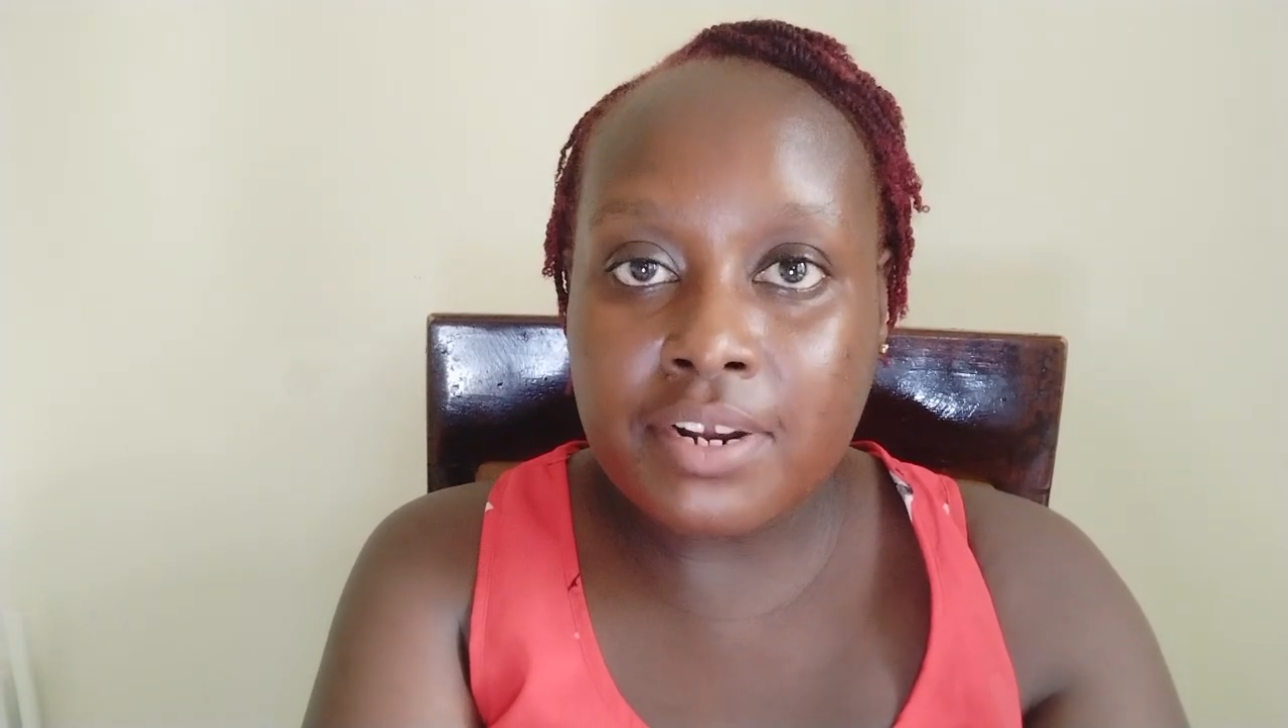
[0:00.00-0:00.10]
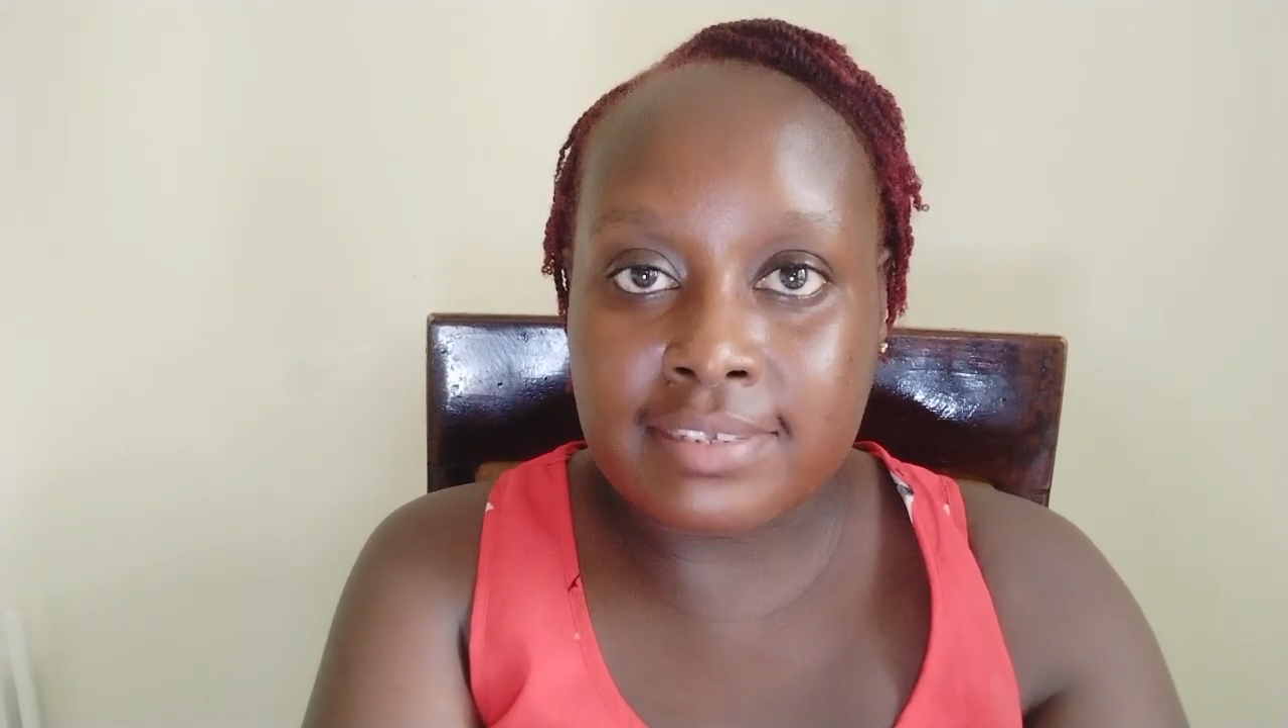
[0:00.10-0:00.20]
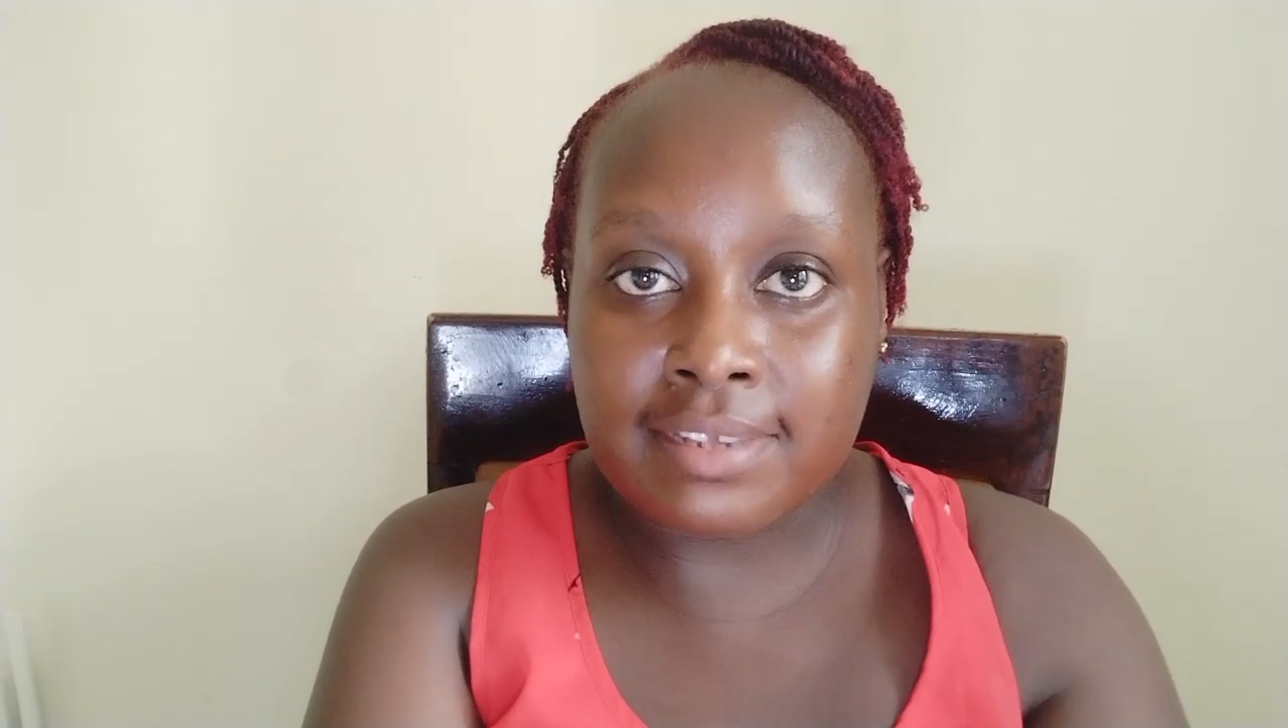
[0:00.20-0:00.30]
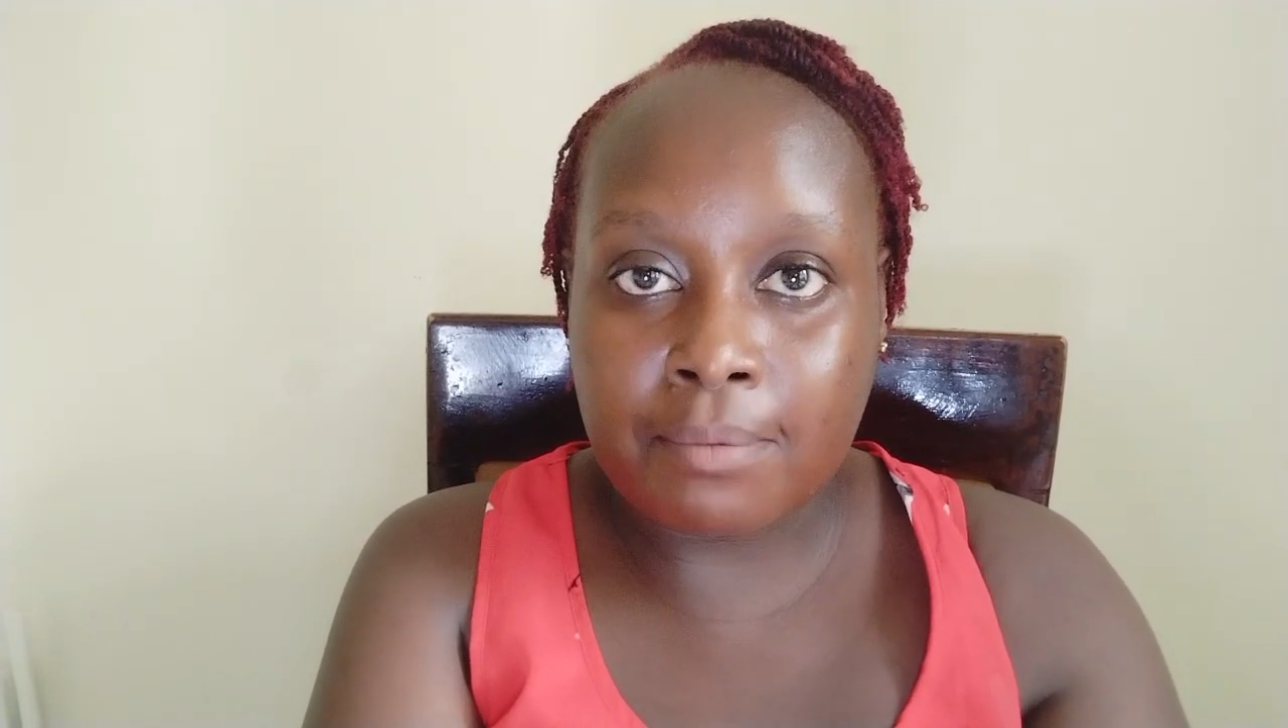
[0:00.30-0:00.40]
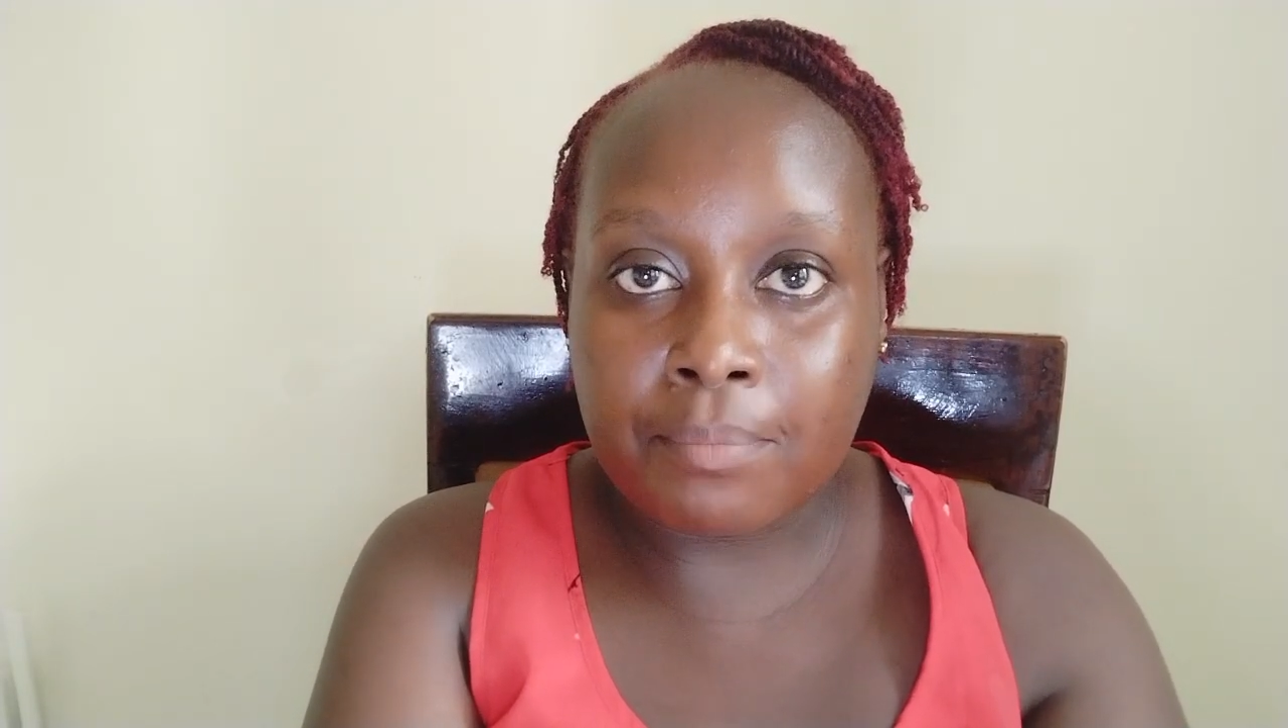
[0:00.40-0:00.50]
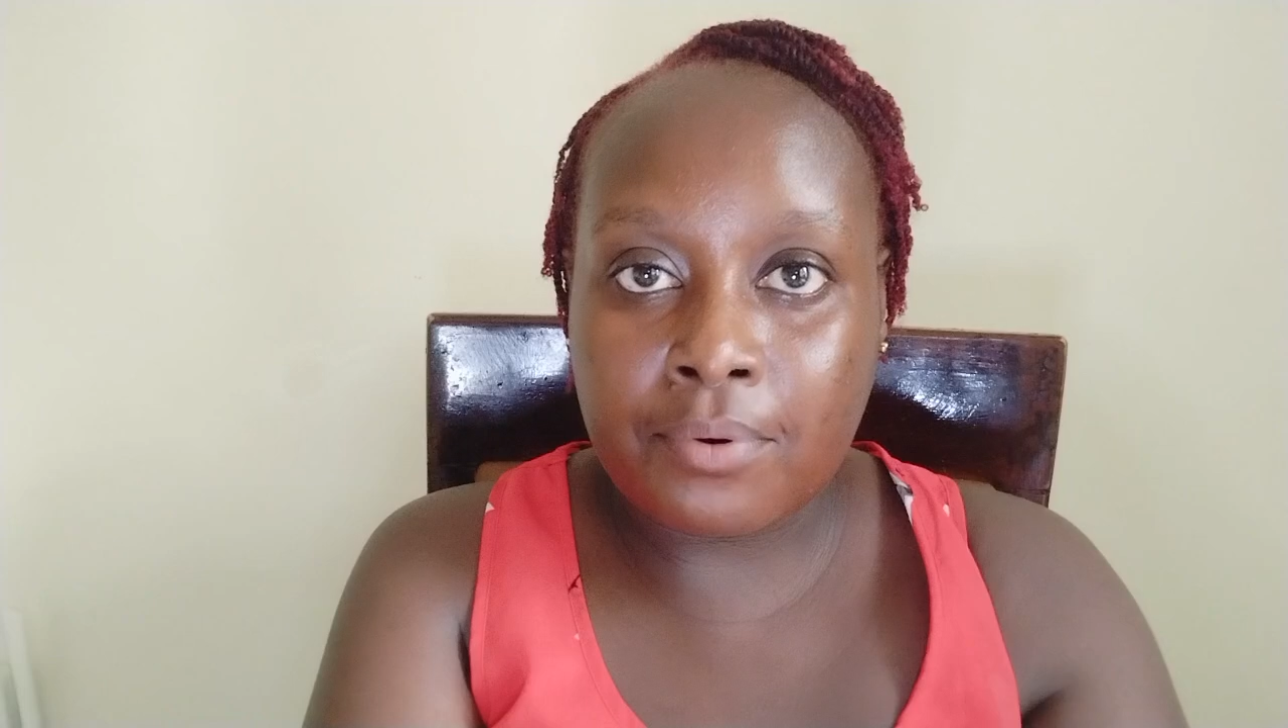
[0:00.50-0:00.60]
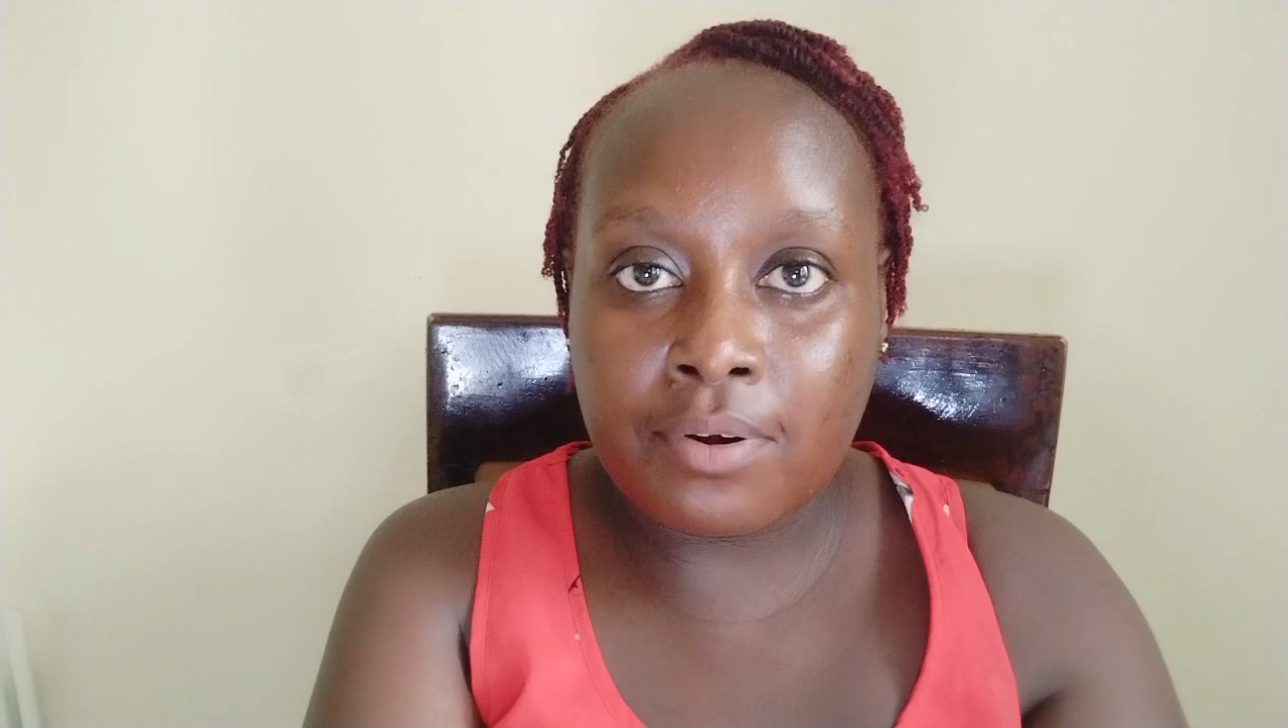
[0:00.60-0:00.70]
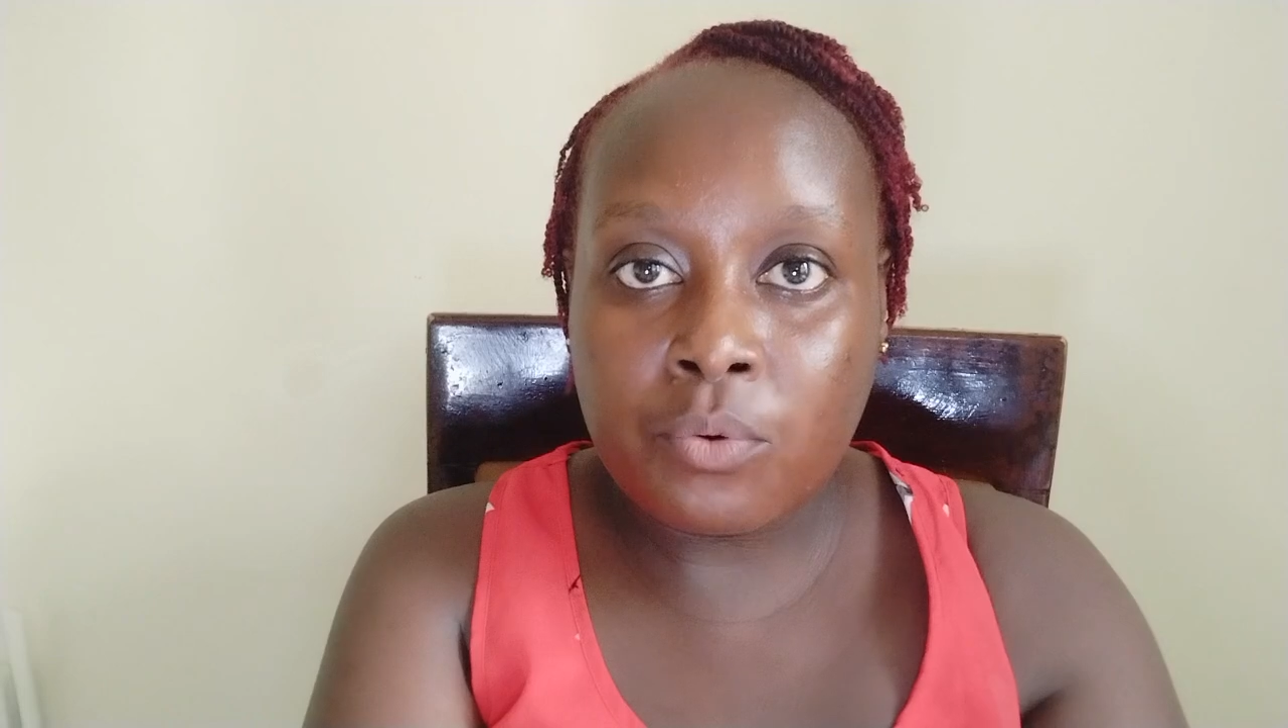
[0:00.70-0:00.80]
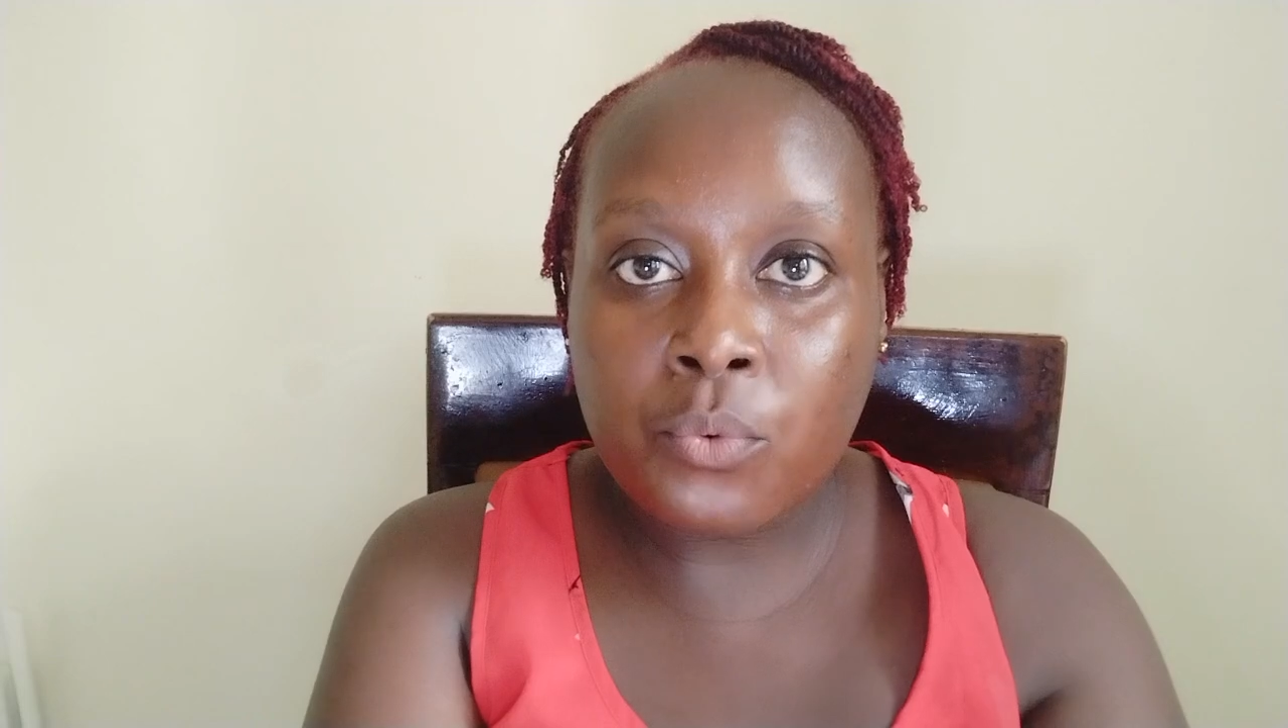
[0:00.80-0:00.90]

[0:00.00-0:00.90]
example,